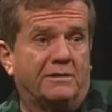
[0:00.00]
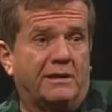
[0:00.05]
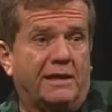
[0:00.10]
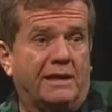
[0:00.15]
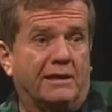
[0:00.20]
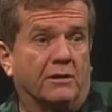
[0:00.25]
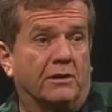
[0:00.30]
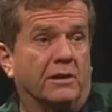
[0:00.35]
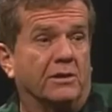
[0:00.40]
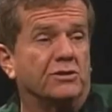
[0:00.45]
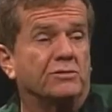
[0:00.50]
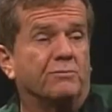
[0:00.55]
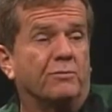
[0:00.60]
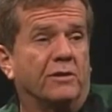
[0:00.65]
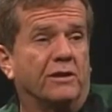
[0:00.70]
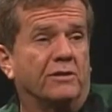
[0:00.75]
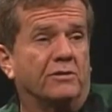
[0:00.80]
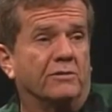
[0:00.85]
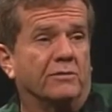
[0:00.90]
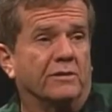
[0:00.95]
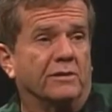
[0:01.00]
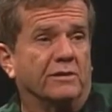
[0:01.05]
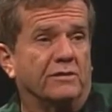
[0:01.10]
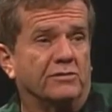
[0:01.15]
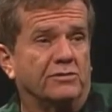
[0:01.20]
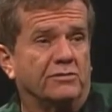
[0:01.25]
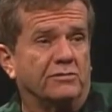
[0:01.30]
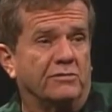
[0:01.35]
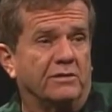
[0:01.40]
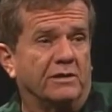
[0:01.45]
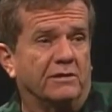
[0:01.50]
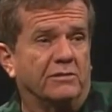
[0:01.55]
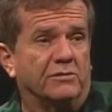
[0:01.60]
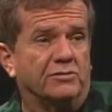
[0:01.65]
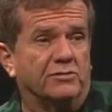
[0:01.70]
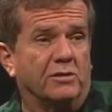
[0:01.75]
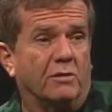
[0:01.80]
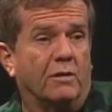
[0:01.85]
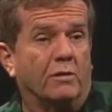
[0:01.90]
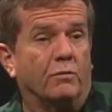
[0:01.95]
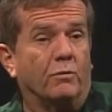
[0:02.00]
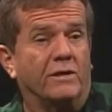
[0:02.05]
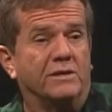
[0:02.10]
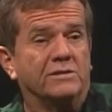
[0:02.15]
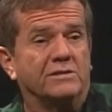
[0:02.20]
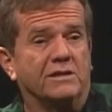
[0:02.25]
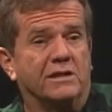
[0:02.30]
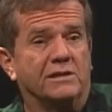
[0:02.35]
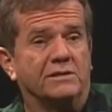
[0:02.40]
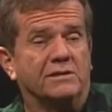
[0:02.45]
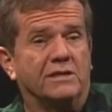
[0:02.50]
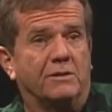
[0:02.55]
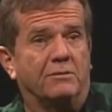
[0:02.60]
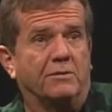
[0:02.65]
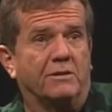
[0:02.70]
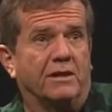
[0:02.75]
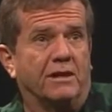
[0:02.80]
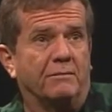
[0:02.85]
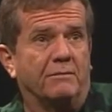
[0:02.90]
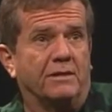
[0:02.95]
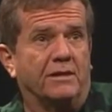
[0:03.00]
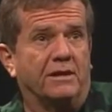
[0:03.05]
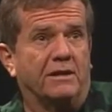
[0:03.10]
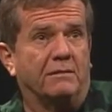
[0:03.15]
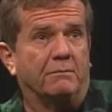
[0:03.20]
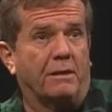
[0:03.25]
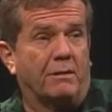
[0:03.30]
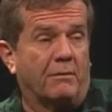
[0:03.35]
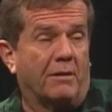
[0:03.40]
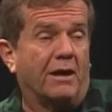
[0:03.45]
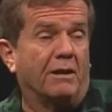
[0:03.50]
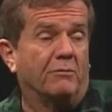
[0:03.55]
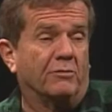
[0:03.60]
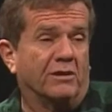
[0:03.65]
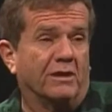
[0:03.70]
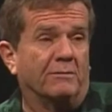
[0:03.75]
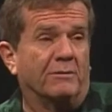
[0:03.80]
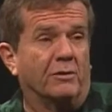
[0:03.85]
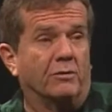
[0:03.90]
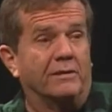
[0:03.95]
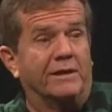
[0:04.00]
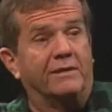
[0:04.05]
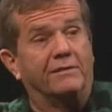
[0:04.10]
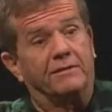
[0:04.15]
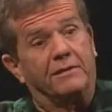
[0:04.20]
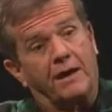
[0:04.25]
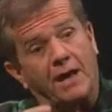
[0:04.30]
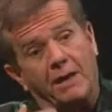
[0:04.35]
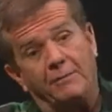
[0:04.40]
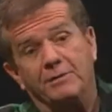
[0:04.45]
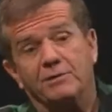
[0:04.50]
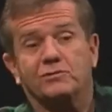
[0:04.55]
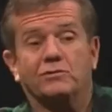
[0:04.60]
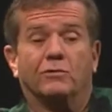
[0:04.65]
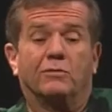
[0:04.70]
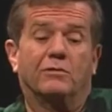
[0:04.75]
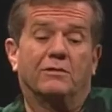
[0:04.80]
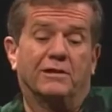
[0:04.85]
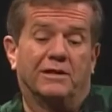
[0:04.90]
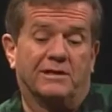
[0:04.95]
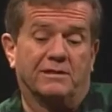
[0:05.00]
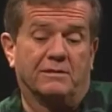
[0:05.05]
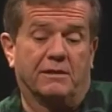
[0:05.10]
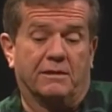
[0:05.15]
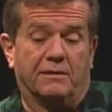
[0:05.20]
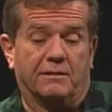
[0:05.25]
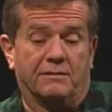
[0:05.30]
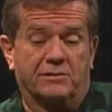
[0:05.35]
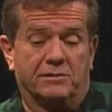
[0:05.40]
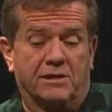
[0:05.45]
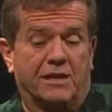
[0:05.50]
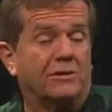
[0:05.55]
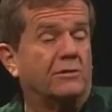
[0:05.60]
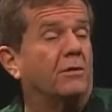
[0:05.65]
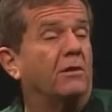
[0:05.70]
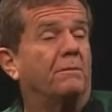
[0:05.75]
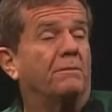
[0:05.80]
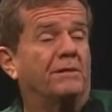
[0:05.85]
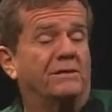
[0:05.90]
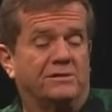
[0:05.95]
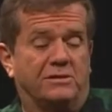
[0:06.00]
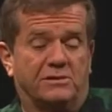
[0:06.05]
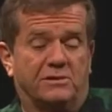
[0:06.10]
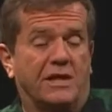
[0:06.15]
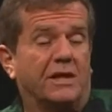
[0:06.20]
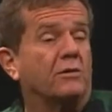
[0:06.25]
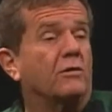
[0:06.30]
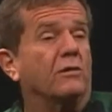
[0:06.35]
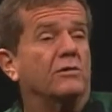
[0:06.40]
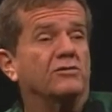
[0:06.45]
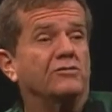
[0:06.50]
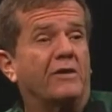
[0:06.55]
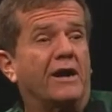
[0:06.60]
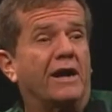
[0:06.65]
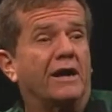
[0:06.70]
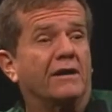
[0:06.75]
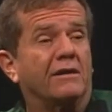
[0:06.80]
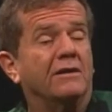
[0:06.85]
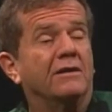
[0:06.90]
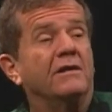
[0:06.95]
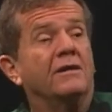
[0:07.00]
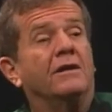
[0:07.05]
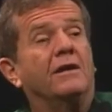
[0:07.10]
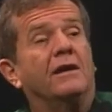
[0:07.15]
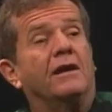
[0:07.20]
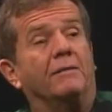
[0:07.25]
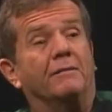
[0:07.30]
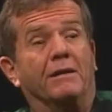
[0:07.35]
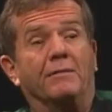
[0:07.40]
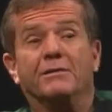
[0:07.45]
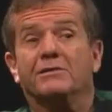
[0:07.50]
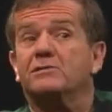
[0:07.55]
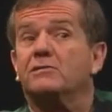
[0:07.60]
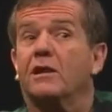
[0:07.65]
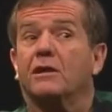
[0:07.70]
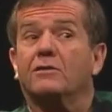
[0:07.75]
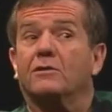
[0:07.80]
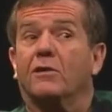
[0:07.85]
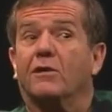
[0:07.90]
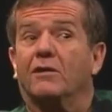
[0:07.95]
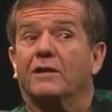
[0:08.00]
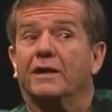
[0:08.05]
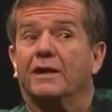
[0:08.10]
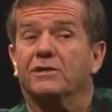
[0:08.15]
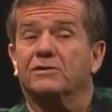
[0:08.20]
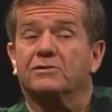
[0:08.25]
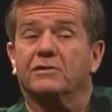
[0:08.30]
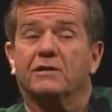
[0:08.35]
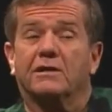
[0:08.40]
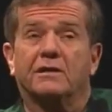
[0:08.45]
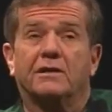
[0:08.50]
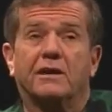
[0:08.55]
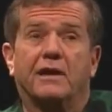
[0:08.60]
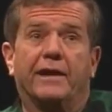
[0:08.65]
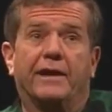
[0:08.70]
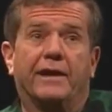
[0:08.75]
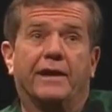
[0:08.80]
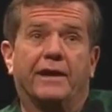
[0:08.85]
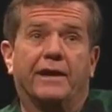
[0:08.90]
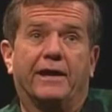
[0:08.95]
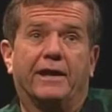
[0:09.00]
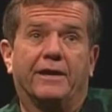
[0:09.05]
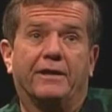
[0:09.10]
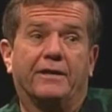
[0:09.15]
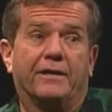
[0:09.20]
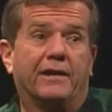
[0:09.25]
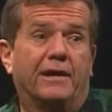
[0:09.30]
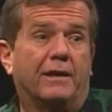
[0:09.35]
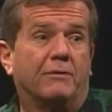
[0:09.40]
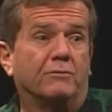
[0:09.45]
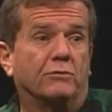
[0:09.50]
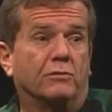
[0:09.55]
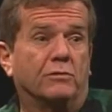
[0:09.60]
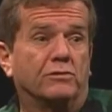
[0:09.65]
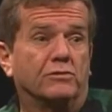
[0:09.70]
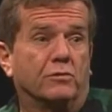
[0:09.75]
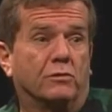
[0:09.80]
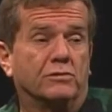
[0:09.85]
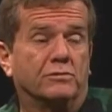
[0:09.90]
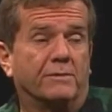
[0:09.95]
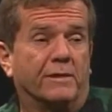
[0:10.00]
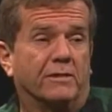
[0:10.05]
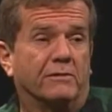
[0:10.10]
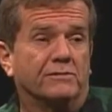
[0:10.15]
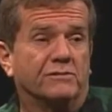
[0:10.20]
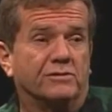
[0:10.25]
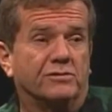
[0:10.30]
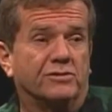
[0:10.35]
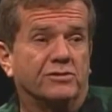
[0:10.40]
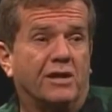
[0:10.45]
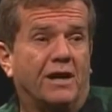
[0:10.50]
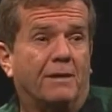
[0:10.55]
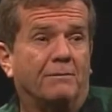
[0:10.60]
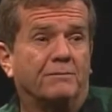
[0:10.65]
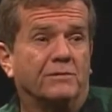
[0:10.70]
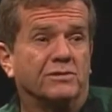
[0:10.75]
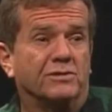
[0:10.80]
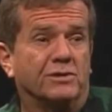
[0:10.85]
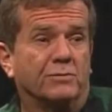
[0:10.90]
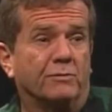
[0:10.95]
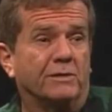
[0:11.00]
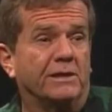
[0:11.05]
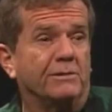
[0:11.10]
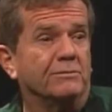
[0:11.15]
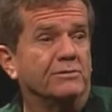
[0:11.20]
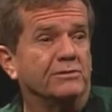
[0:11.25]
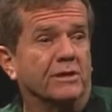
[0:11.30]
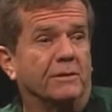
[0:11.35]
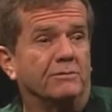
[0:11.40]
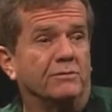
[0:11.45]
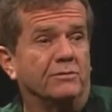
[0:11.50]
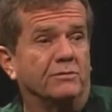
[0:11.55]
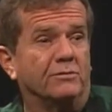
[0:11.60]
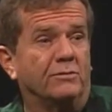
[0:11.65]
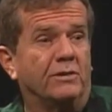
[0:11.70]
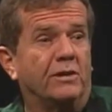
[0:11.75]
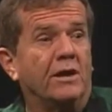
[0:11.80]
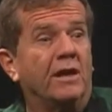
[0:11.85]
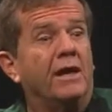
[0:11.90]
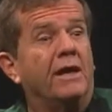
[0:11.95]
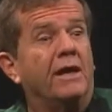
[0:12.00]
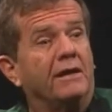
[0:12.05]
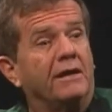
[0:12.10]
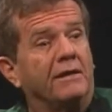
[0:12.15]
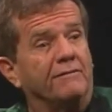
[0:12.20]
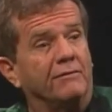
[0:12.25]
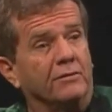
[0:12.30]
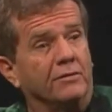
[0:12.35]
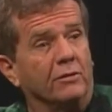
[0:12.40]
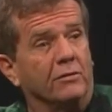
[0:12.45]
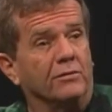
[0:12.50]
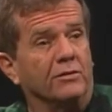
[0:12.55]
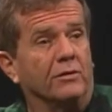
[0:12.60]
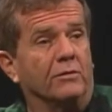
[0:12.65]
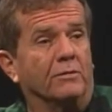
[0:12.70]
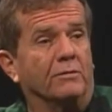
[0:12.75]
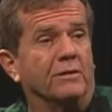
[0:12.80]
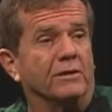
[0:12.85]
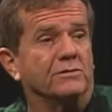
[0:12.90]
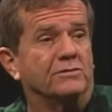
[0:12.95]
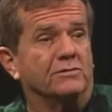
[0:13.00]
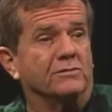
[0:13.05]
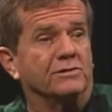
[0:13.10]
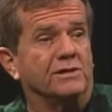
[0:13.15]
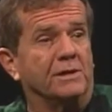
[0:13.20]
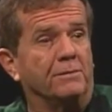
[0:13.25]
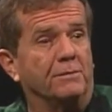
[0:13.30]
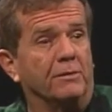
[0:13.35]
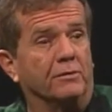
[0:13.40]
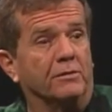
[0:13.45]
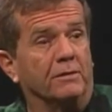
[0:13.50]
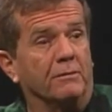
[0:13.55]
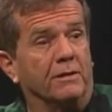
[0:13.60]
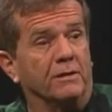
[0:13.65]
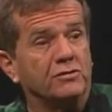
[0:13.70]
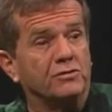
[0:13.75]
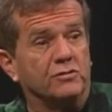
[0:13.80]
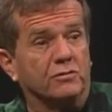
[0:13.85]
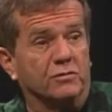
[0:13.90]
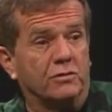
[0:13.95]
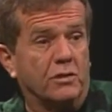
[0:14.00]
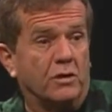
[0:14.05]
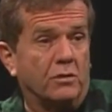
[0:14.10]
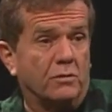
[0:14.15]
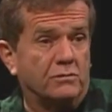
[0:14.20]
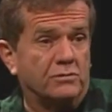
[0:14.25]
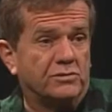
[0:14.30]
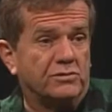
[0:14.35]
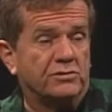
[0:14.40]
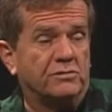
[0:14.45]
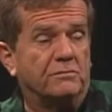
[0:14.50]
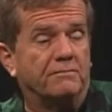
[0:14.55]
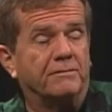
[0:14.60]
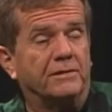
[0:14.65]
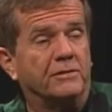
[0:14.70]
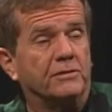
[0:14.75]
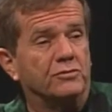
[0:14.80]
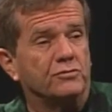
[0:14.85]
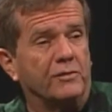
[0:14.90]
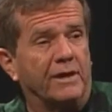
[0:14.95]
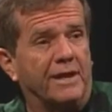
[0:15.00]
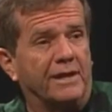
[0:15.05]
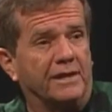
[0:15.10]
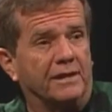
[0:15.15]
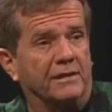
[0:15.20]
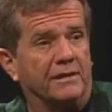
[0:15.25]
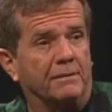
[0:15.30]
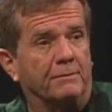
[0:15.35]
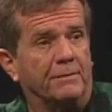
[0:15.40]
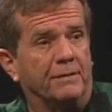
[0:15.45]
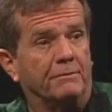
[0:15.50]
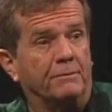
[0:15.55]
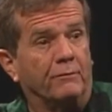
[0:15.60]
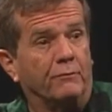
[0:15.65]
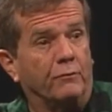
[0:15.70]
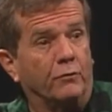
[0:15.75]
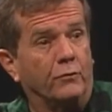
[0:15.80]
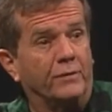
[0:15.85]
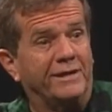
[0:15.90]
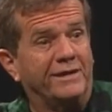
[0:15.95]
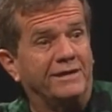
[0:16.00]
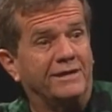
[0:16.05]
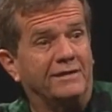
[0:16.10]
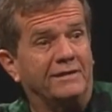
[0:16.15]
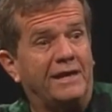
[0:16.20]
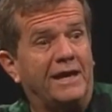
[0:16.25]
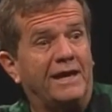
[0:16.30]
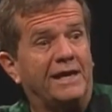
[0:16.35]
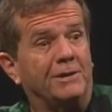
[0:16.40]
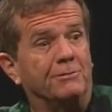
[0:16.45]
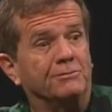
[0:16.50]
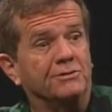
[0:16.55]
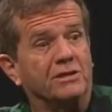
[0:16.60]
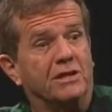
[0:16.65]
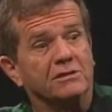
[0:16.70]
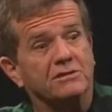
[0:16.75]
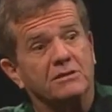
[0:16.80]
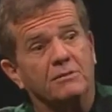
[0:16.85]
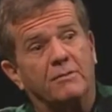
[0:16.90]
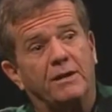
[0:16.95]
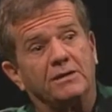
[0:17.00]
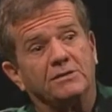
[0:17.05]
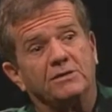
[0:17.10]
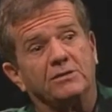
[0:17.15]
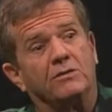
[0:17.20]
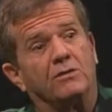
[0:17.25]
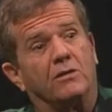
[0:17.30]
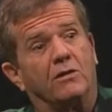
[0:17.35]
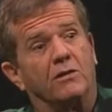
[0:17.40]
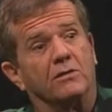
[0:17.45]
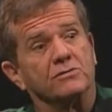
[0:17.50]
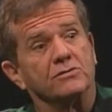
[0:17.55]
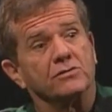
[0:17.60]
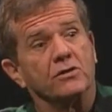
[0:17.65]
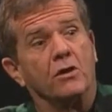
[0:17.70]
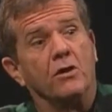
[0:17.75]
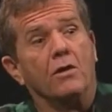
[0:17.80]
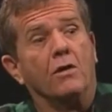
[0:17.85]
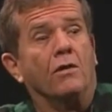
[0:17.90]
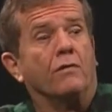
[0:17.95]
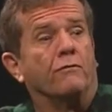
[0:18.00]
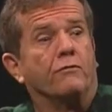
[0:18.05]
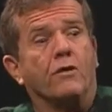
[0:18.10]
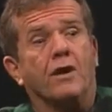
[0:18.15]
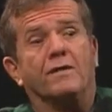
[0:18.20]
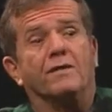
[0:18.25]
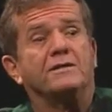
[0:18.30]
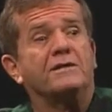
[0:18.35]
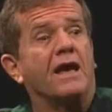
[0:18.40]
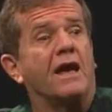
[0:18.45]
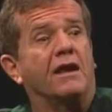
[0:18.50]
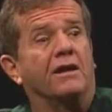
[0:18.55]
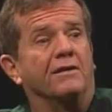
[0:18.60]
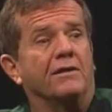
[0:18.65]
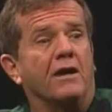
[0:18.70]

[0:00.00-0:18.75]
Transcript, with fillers: take a lunch break during the shooting of the show on Wednesdays, they would let me, my mom would let me go down to the hobby store to get a slot car piece of slot car track, and maybe a slot car occasionally, and then I would go to George Barris's shop to see what he was up to, if you don't know the Munsters, he built yeah. the Munster Coach and the Dragula, but before he did that, he was customizing cars for all the talent